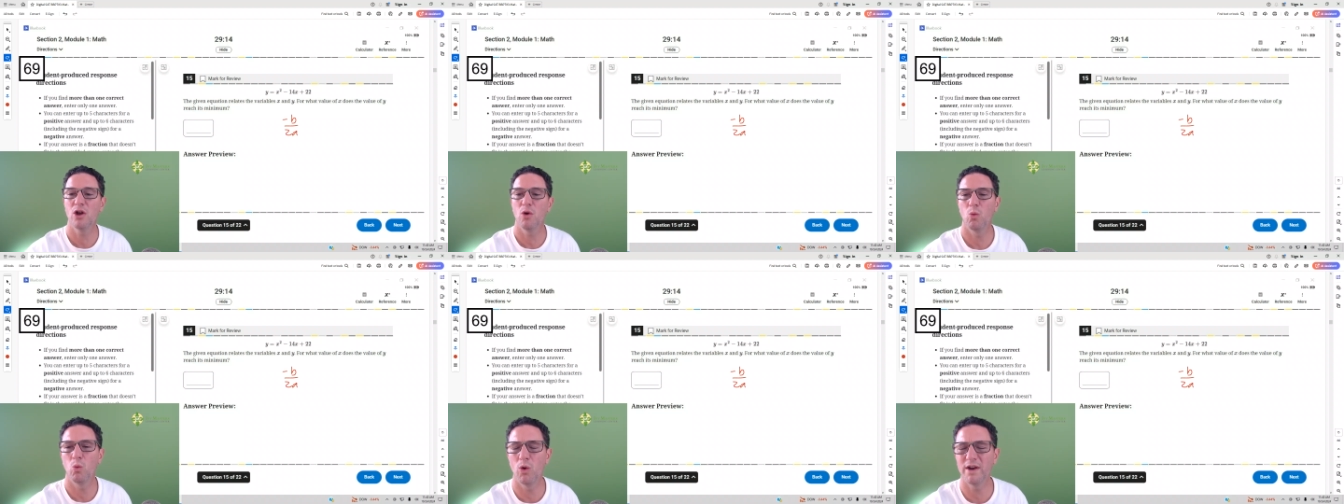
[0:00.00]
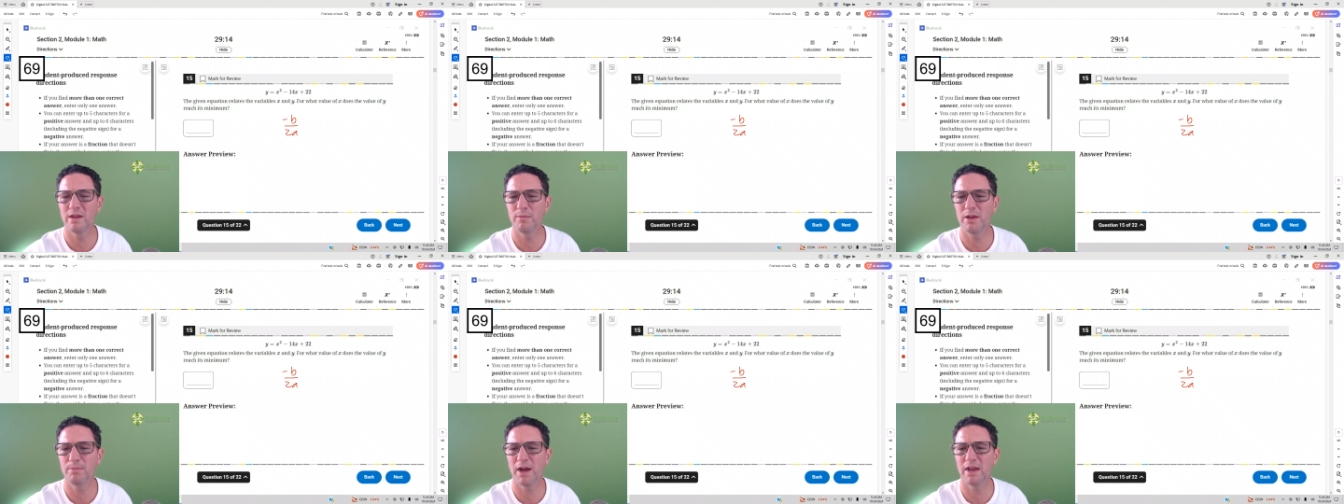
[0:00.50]
What do you
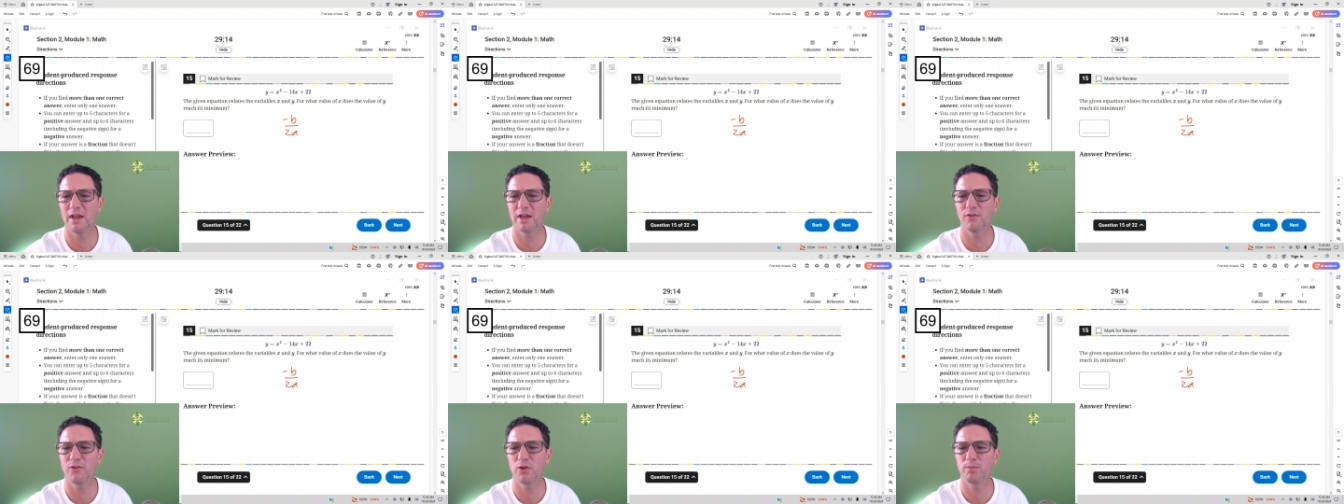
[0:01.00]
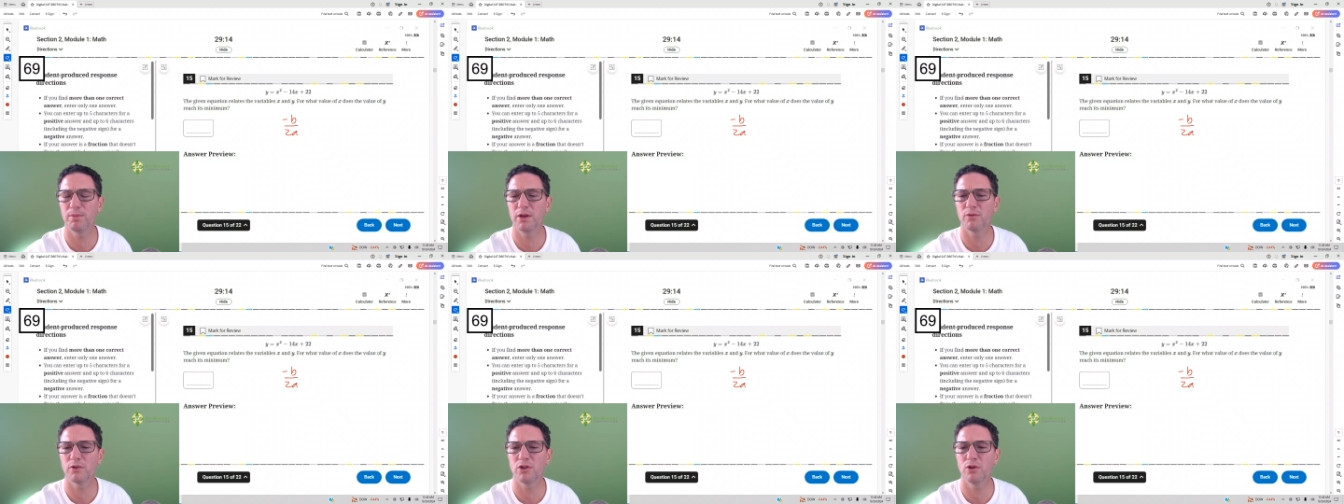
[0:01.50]
mean by negative b
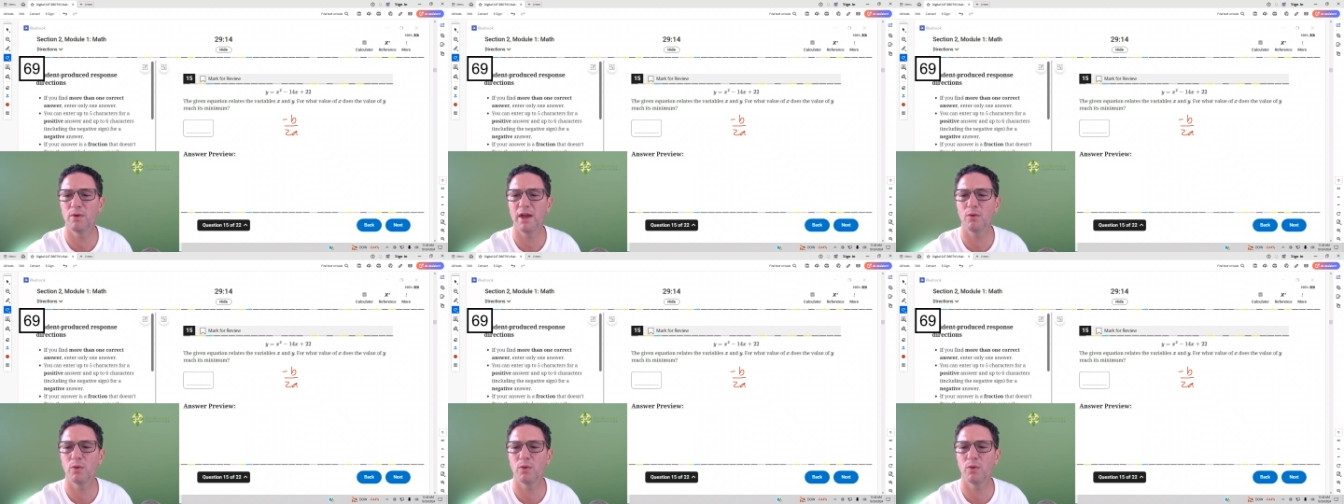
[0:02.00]
over 2a?